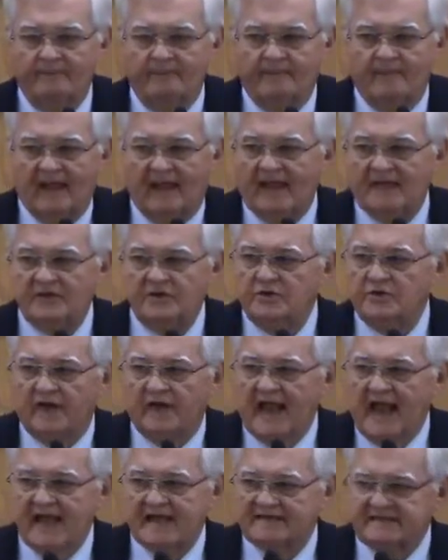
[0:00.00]
And you could
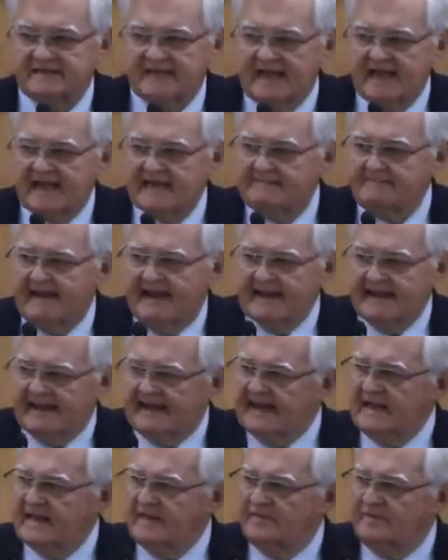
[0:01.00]
ask that about
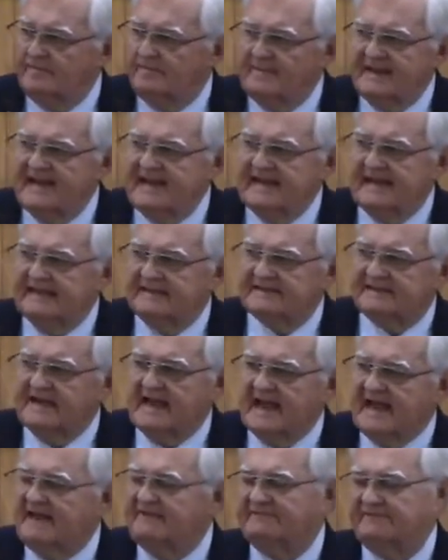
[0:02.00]
any of the beings in
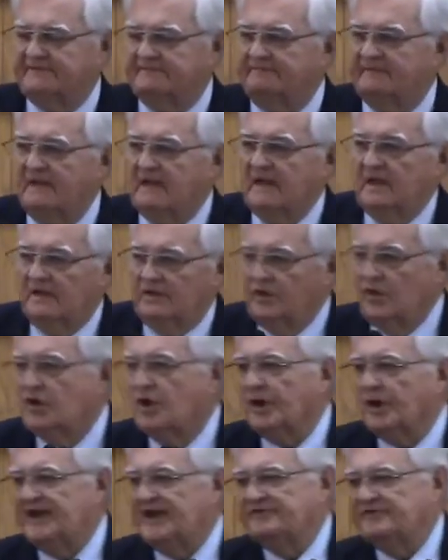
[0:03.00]
heaven. You
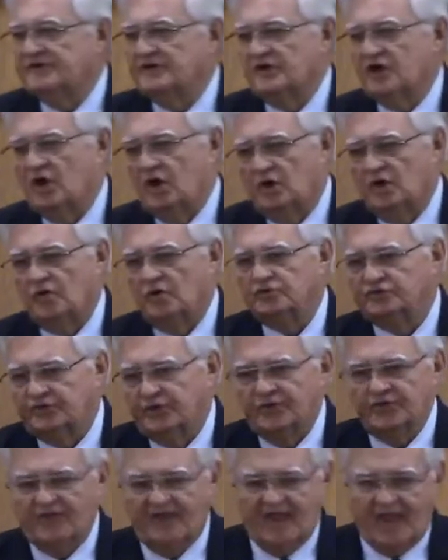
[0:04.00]
could even go
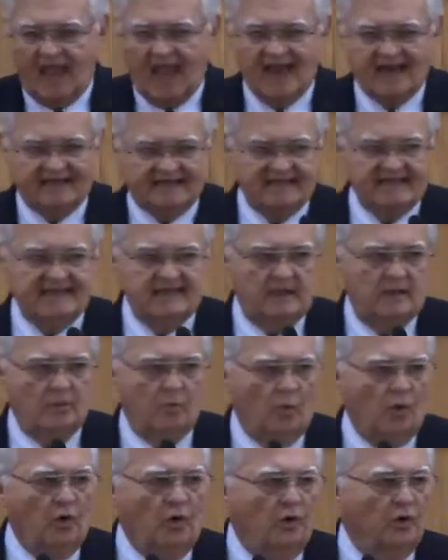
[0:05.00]
to the Hadean
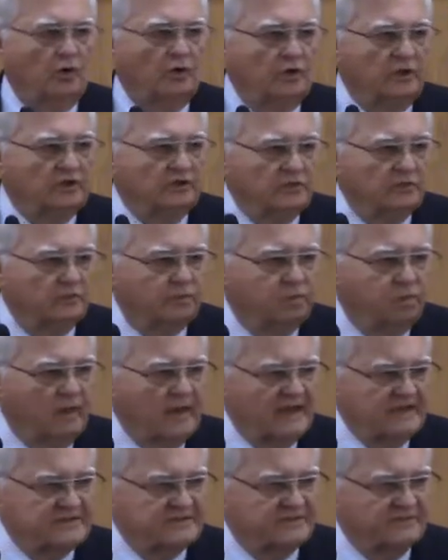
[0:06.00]
world,
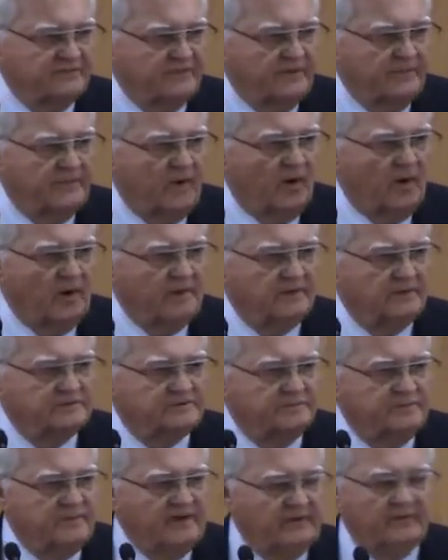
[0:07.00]
place of departed
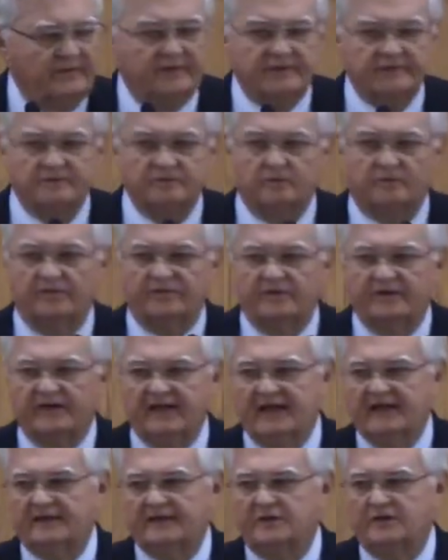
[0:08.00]
spirits, where the
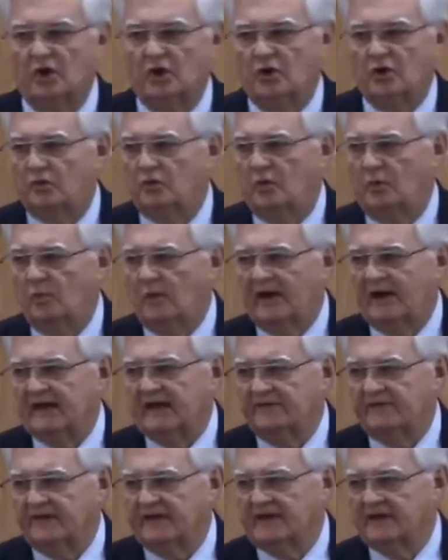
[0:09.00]
dead go,
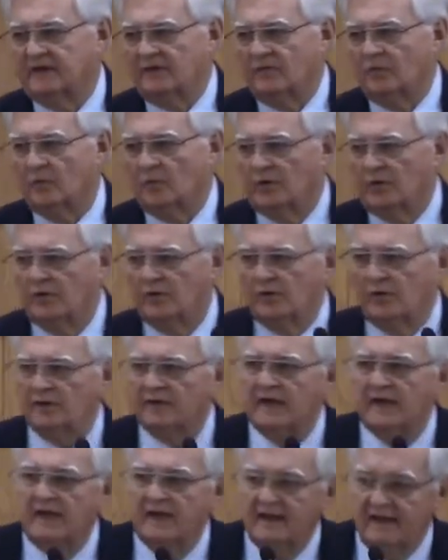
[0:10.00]
awaiting the end of the world
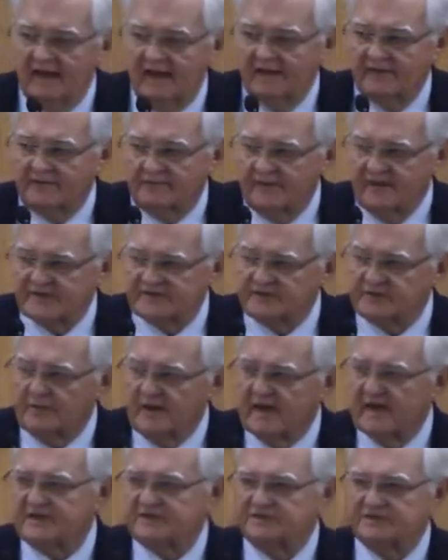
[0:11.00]
and the
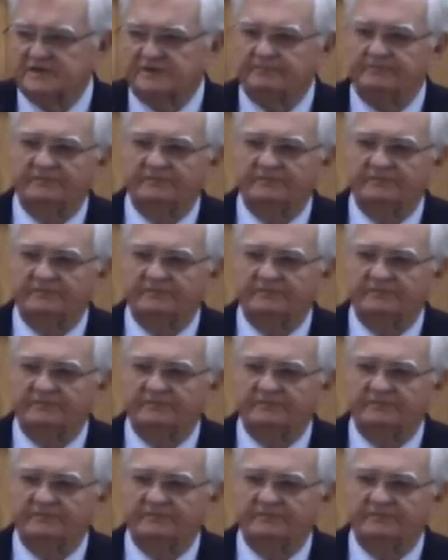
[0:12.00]
resurrection.